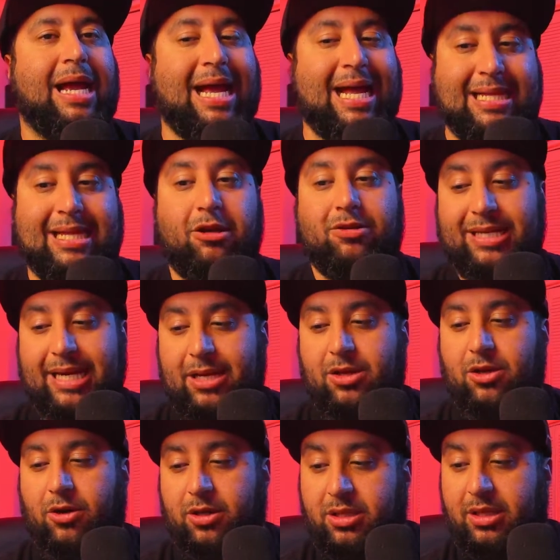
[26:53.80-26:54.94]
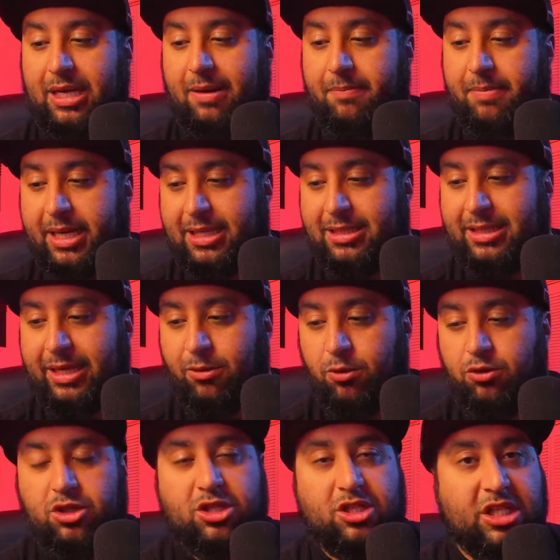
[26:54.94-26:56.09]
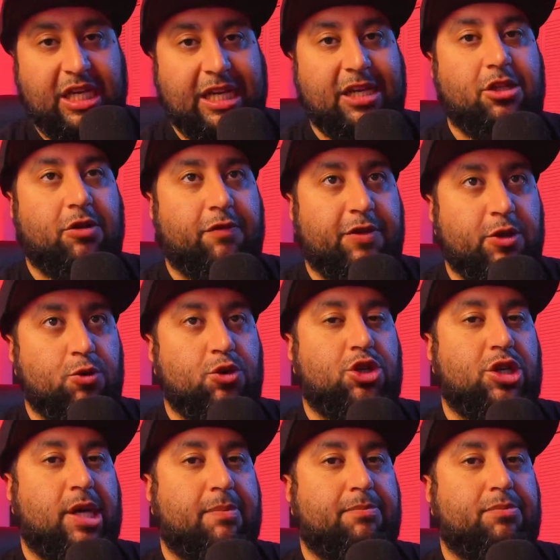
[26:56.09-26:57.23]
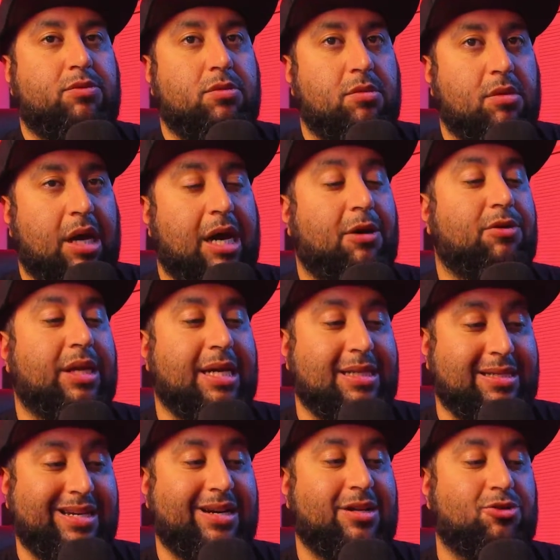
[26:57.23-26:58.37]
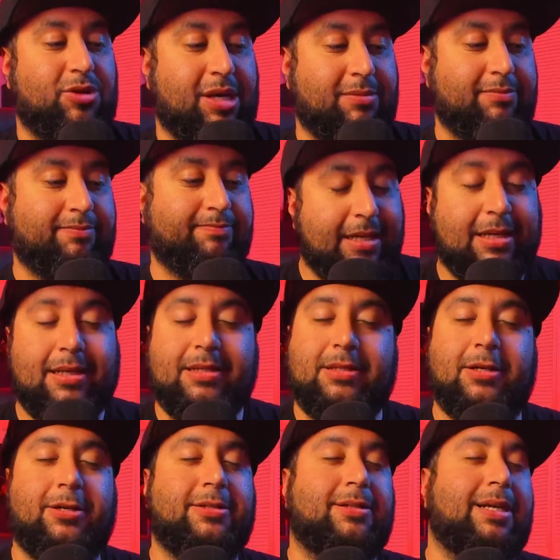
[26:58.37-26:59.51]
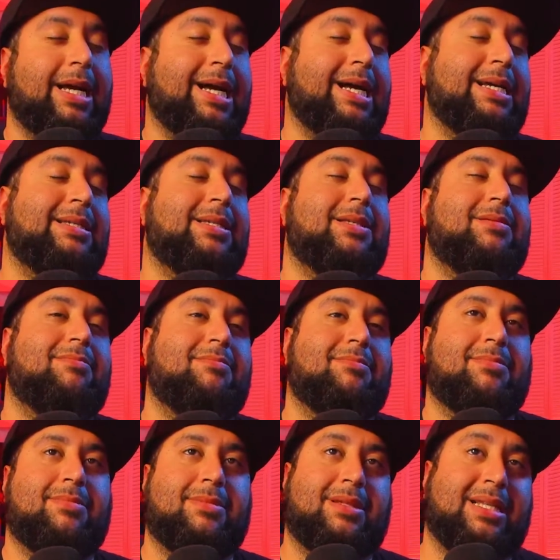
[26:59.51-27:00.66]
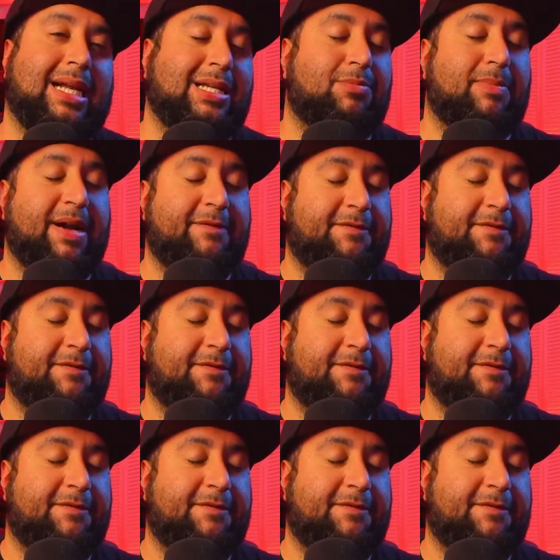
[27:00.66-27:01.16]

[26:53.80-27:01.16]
And they'll take notice of that because they would see their viewership, how it's going to drop. So, guys, that's my